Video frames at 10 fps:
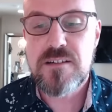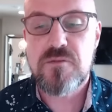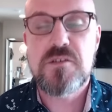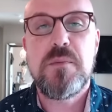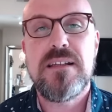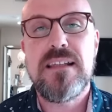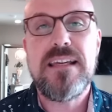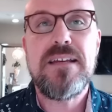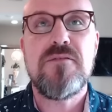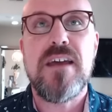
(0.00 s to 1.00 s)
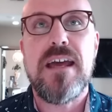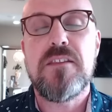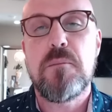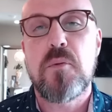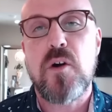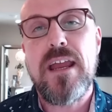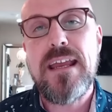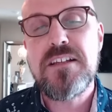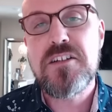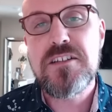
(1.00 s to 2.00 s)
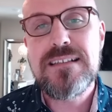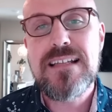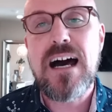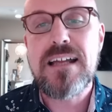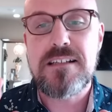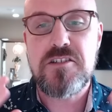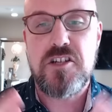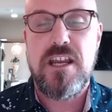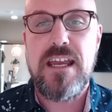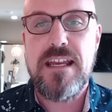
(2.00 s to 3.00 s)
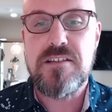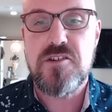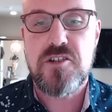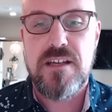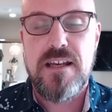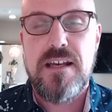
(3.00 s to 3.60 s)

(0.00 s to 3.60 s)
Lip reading: it was believed that the brain could not change,